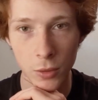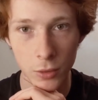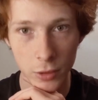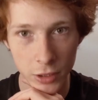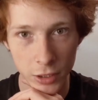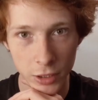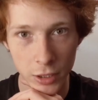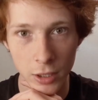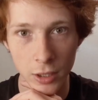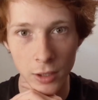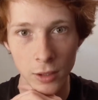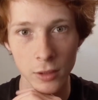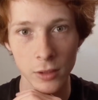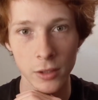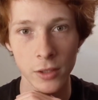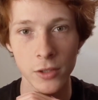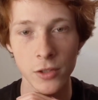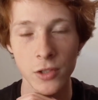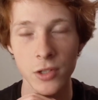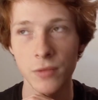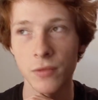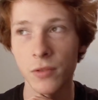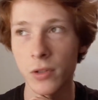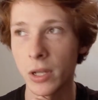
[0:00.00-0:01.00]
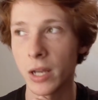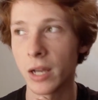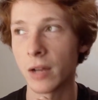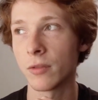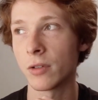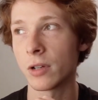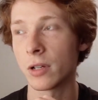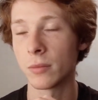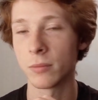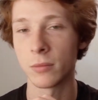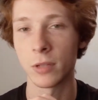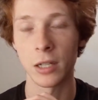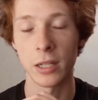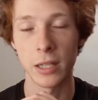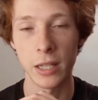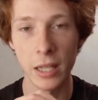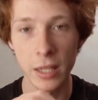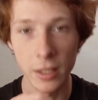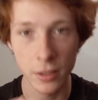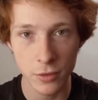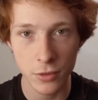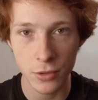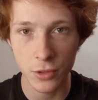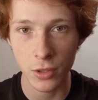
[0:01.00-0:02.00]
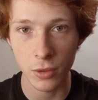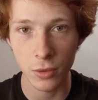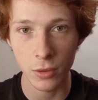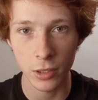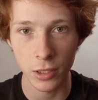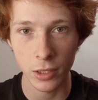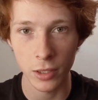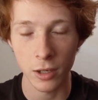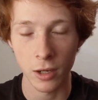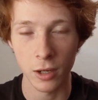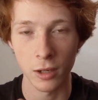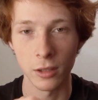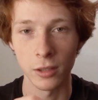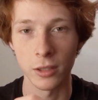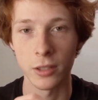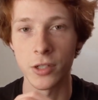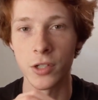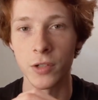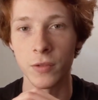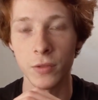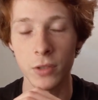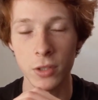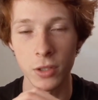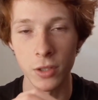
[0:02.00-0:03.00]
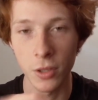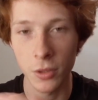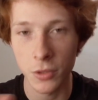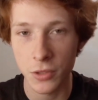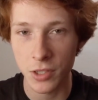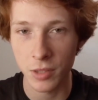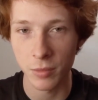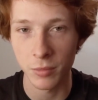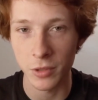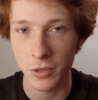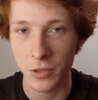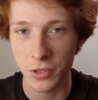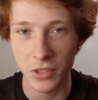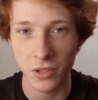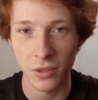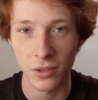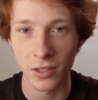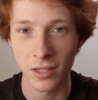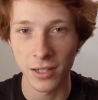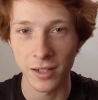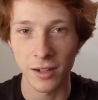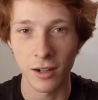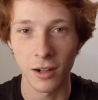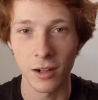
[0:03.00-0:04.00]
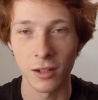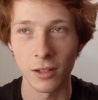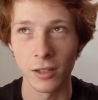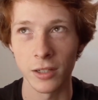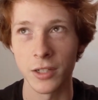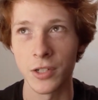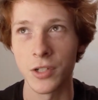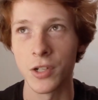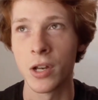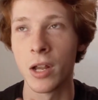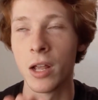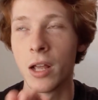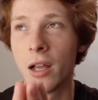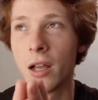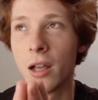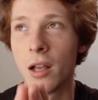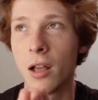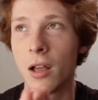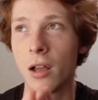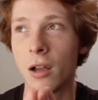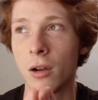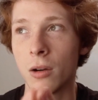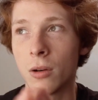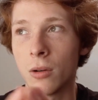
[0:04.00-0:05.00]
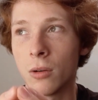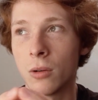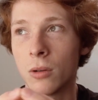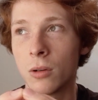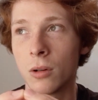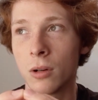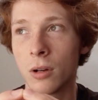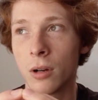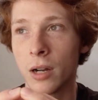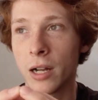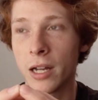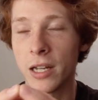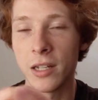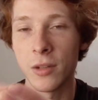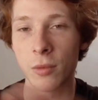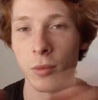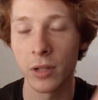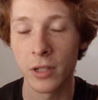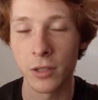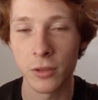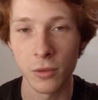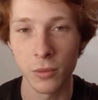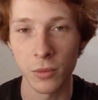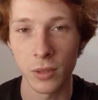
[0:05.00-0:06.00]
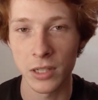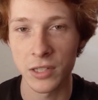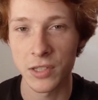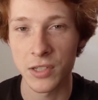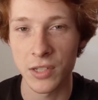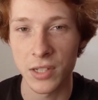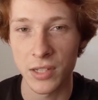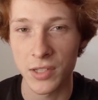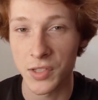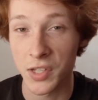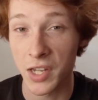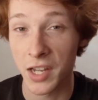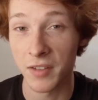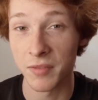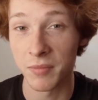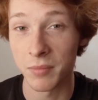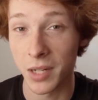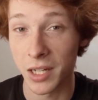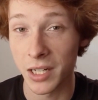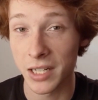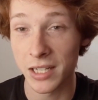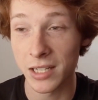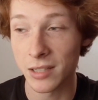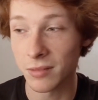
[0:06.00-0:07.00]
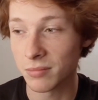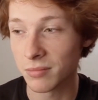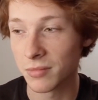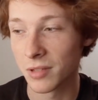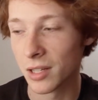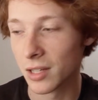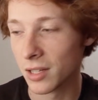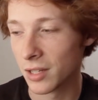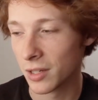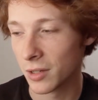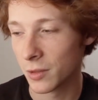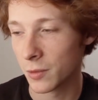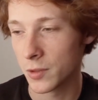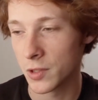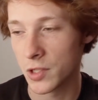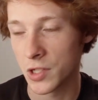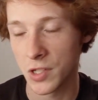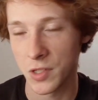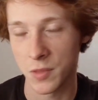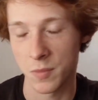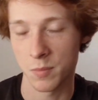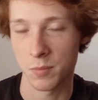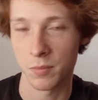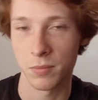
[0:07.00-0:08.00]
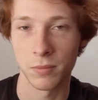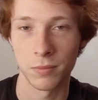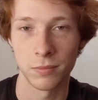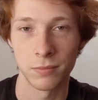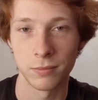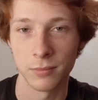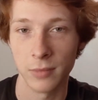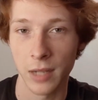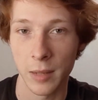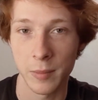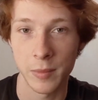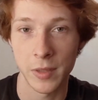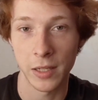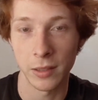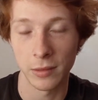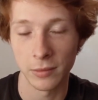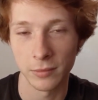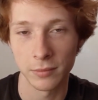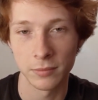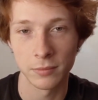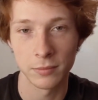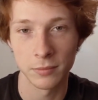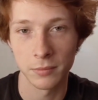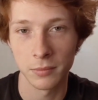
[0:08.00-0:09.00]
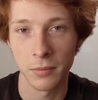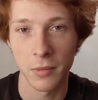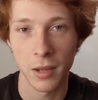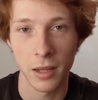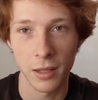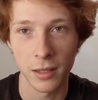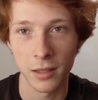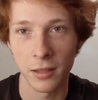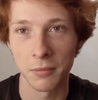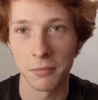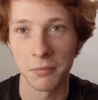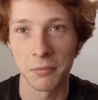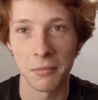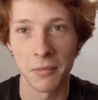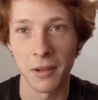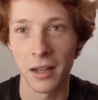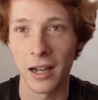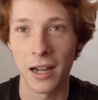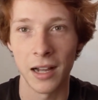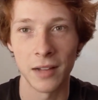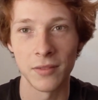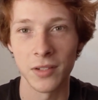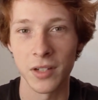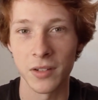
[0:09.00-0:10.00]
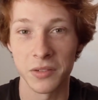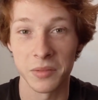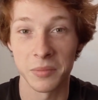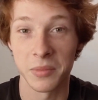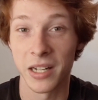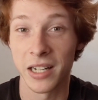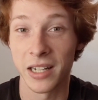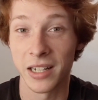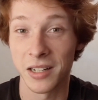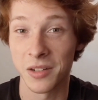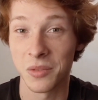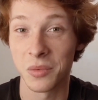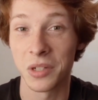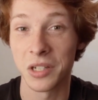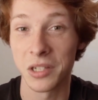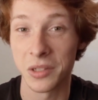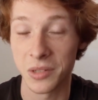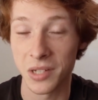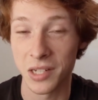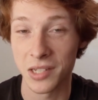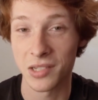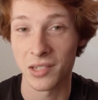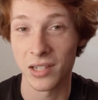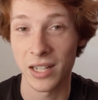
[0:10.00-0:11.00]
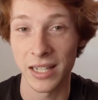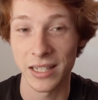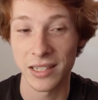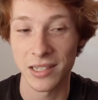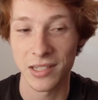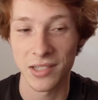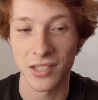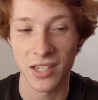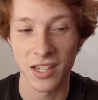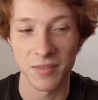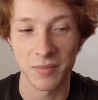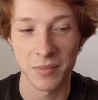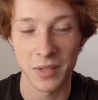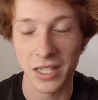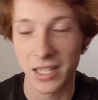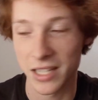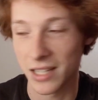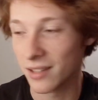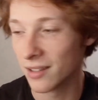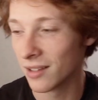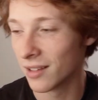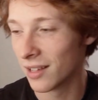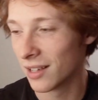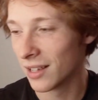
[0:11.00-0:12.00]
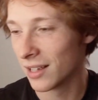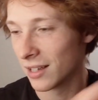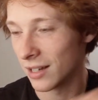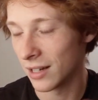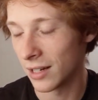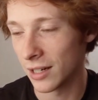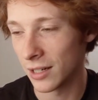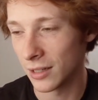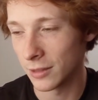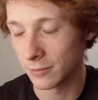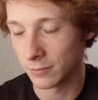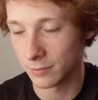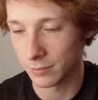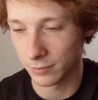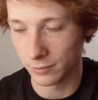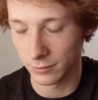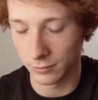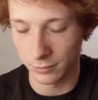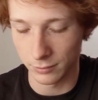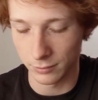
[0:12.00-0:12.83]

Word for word: going to college if you have a, a kid who's going to college if you know someone who's going to college or anyone who wants to save money, which is, I mean, I've never met anyone who doesn't like to save money, um,